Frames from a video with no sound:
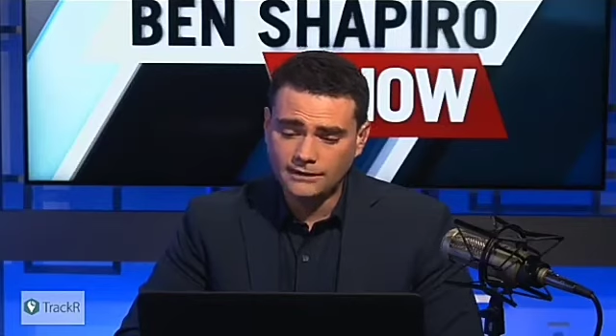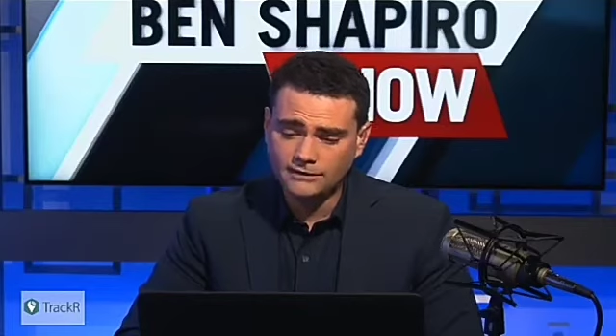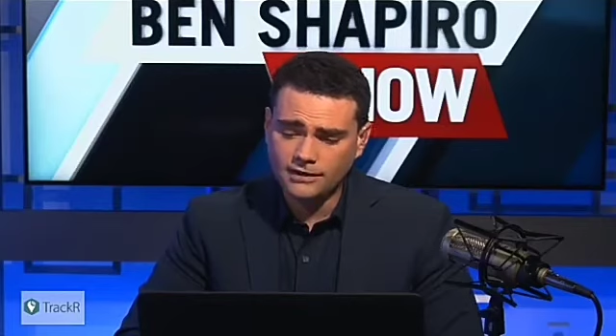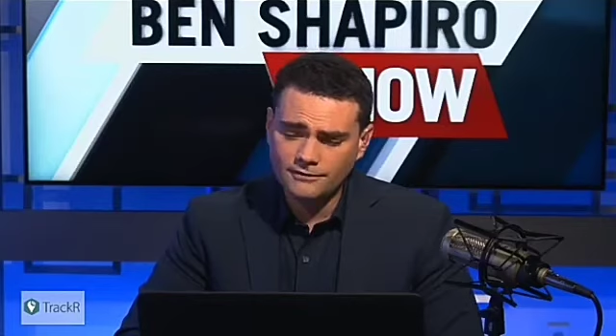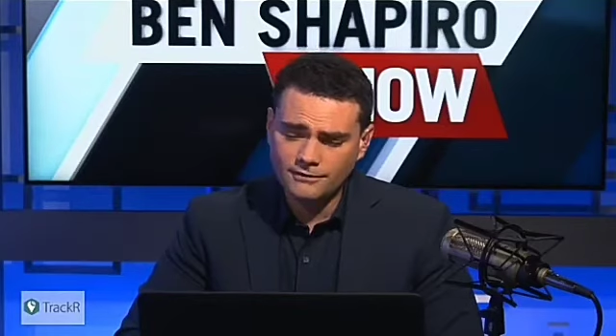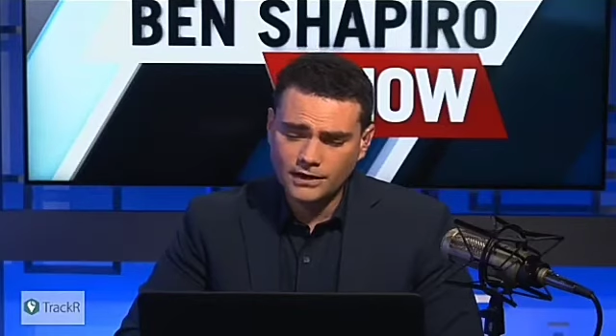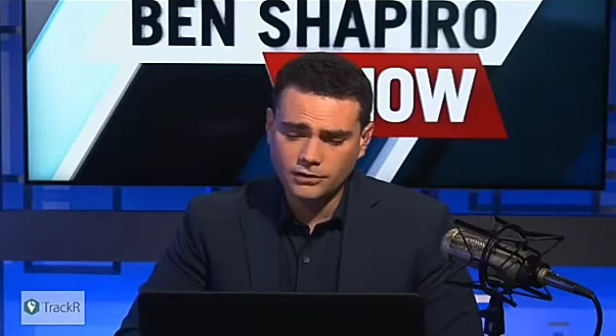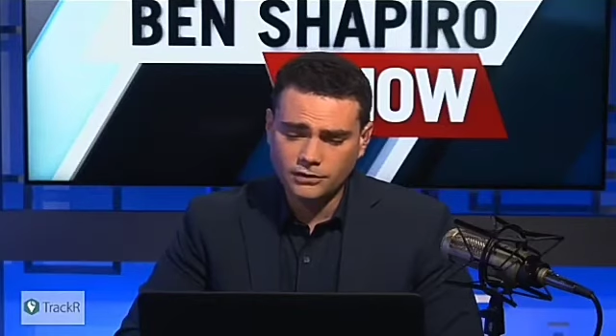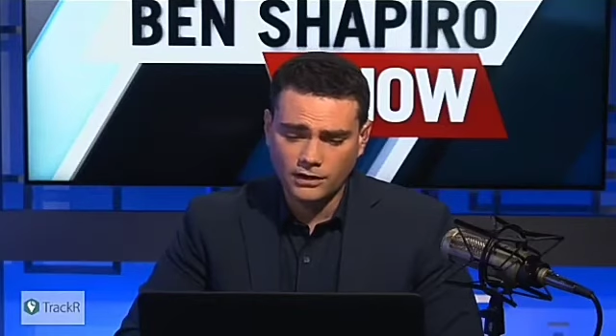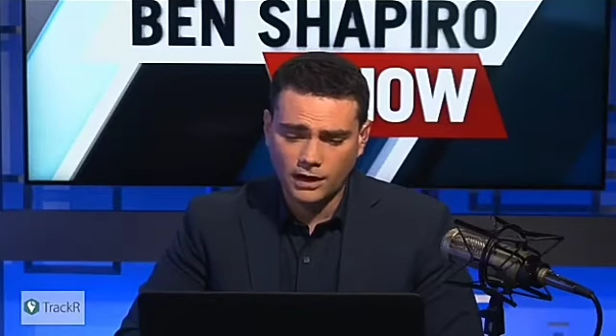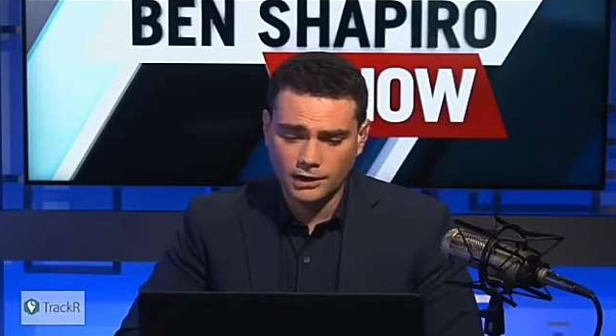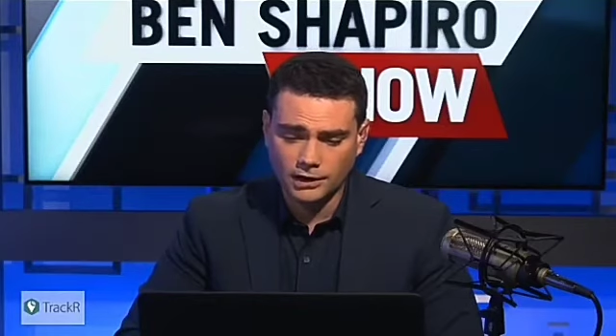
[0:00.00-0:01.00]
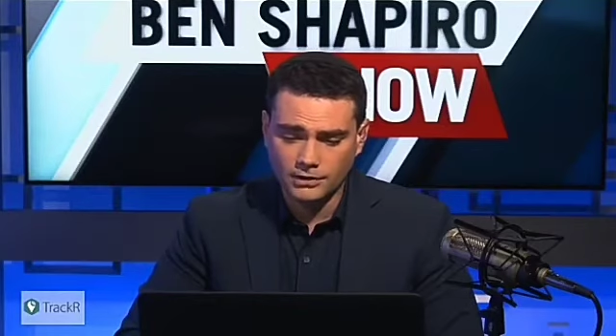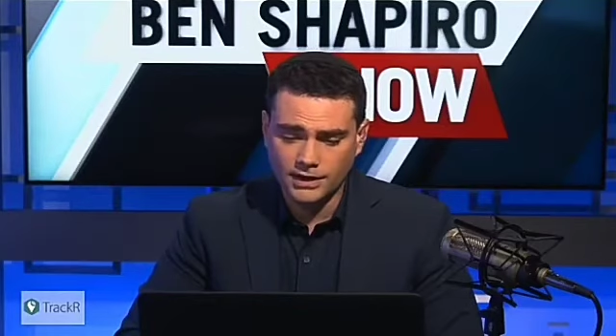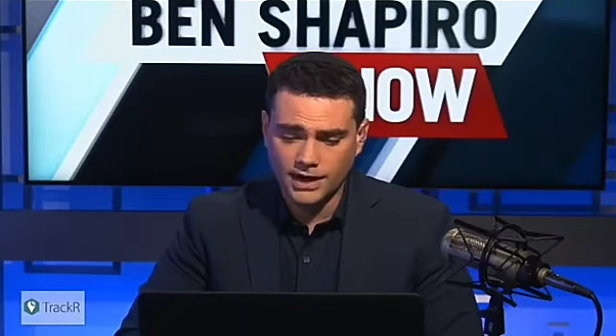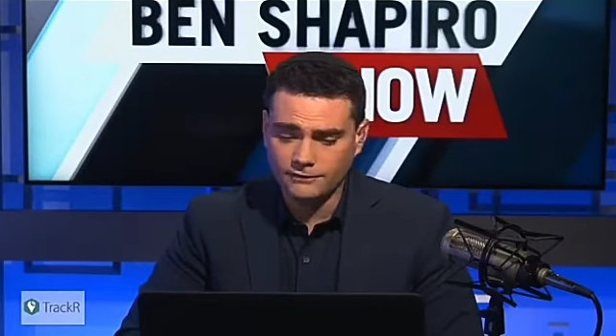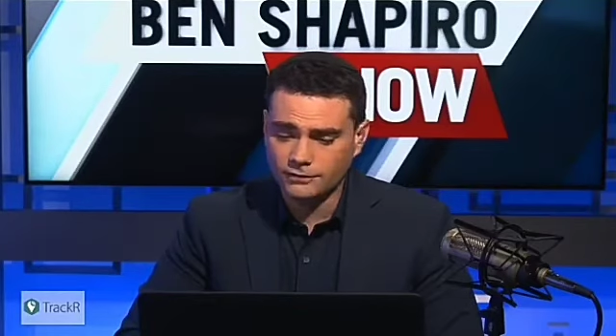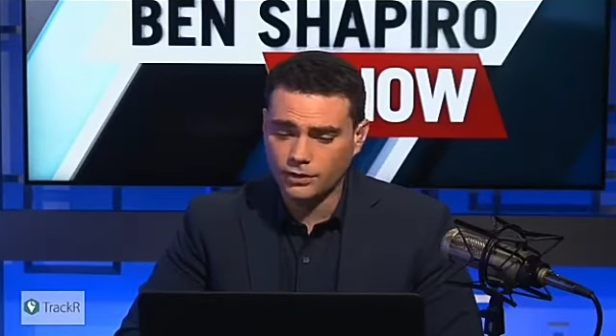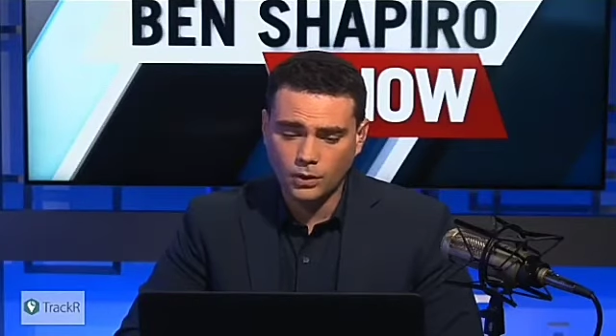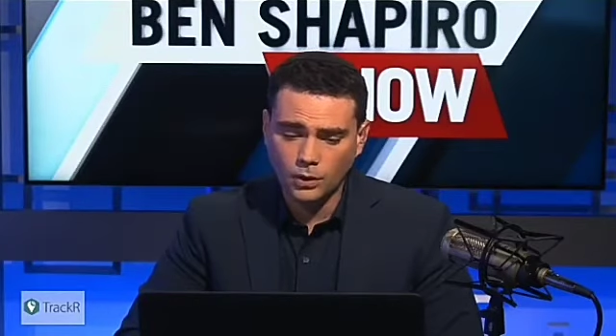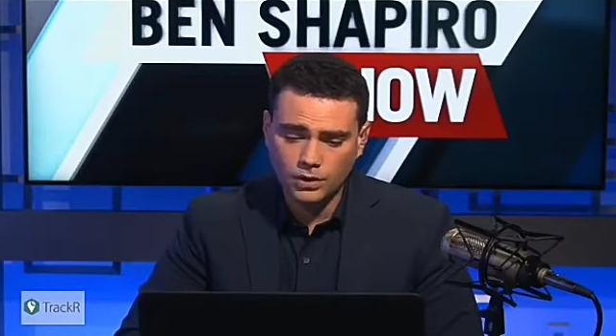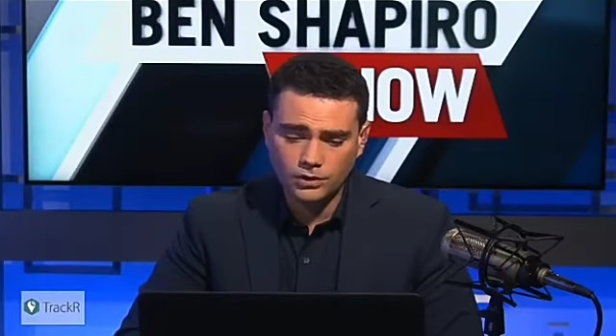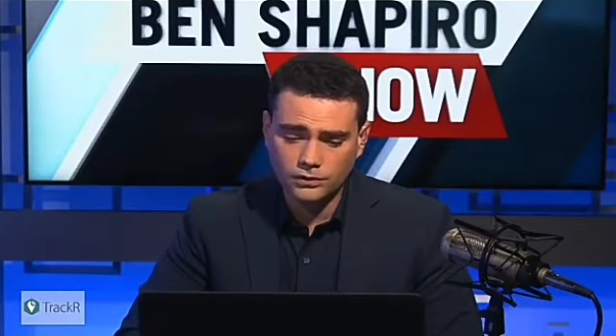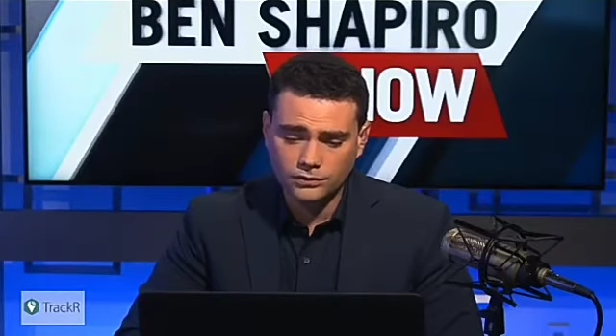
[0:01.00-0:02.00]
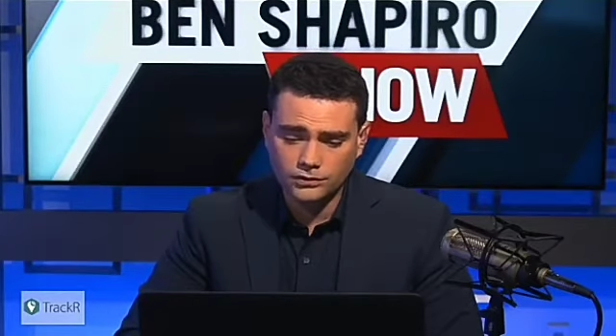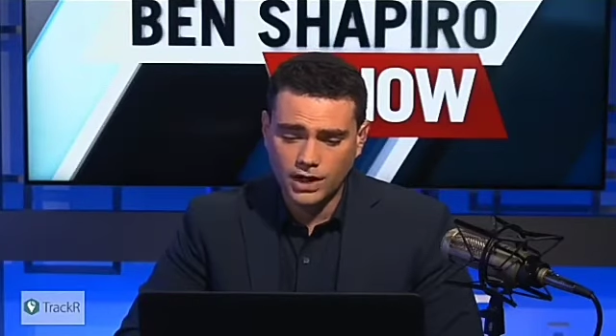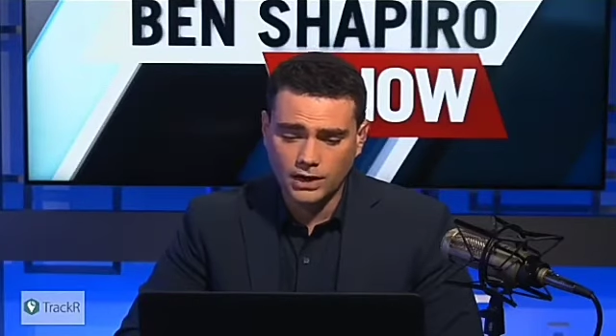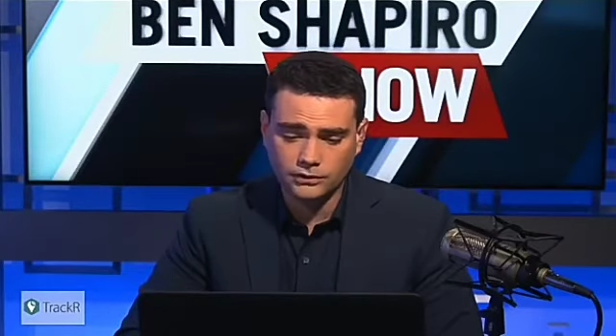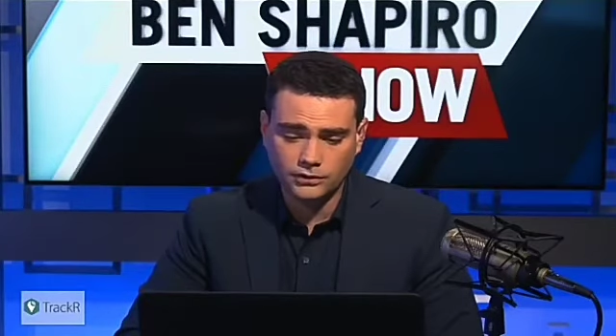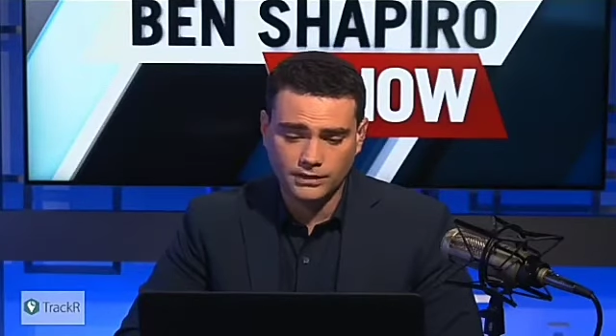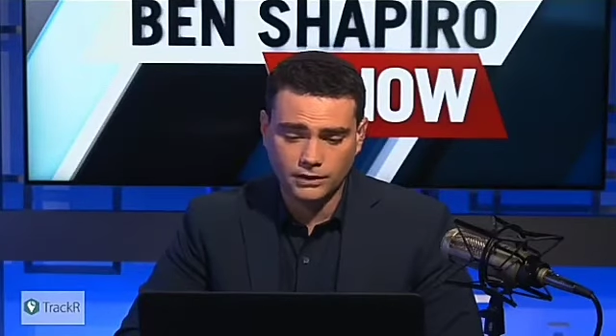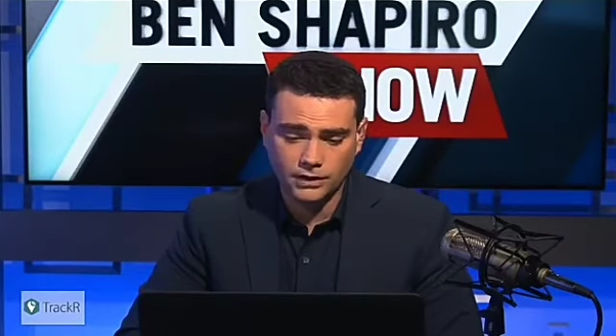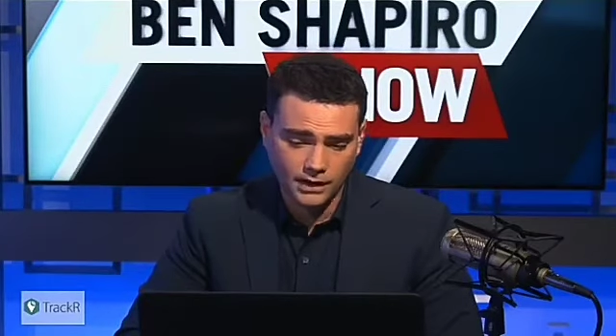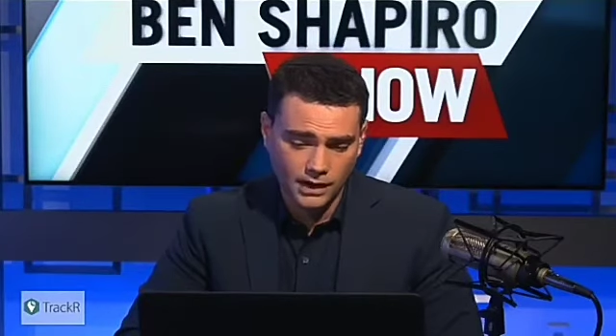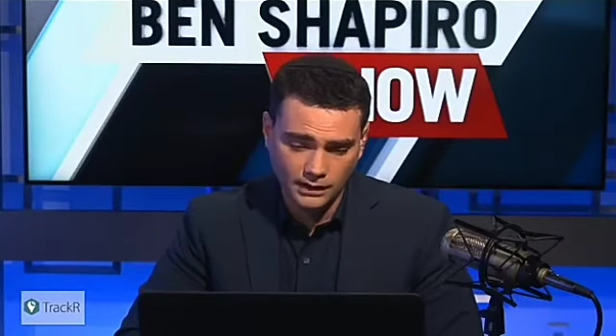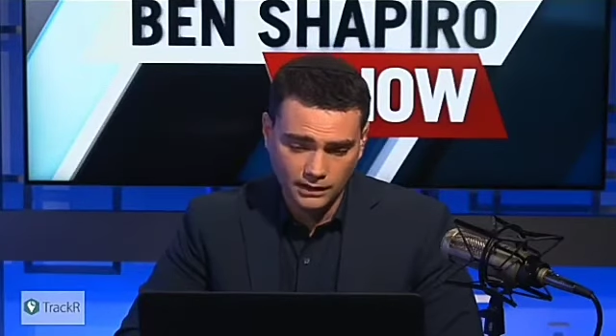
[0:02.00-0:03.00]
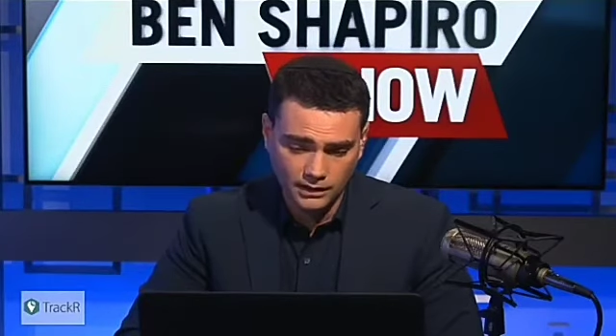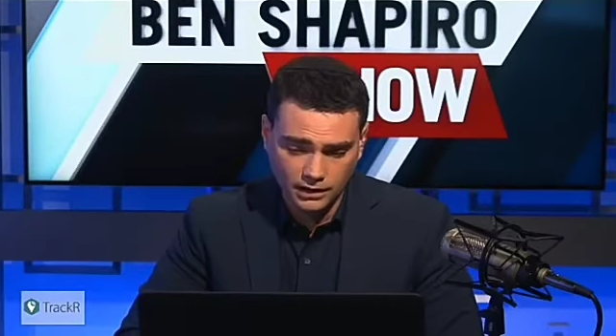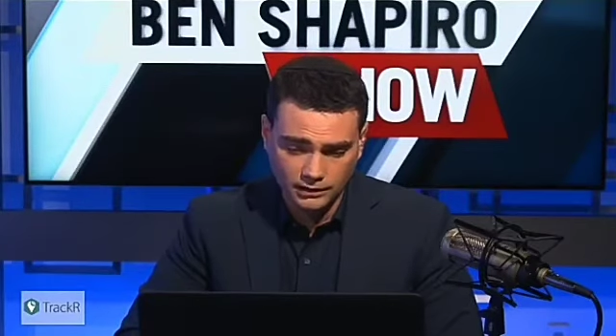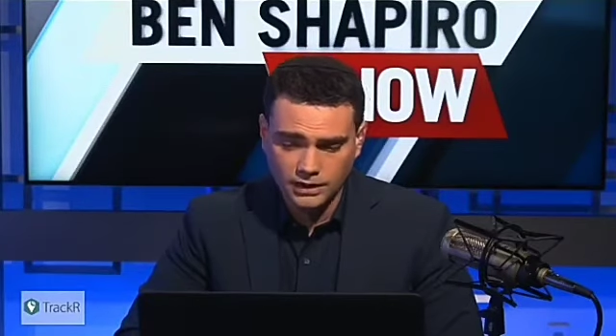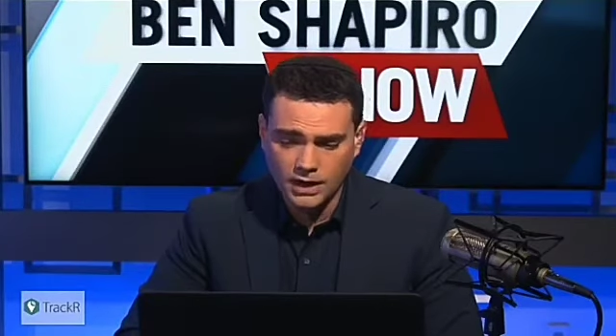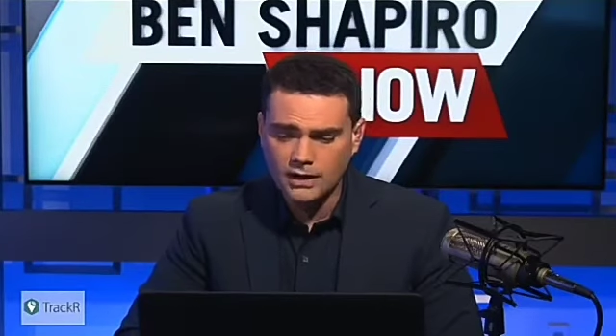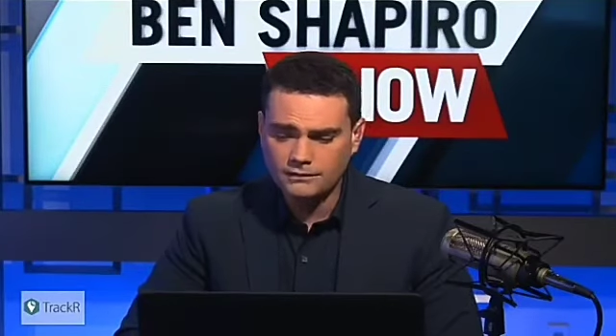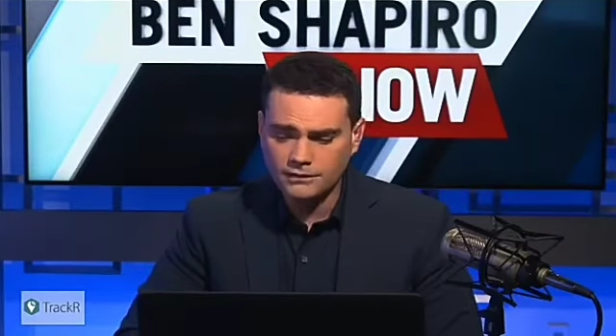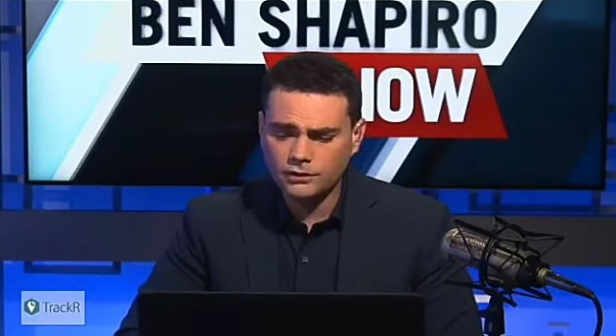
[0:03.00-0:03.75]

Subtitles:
Anti-fascists argue that after the horrors of chattel slavery and the Holocaust,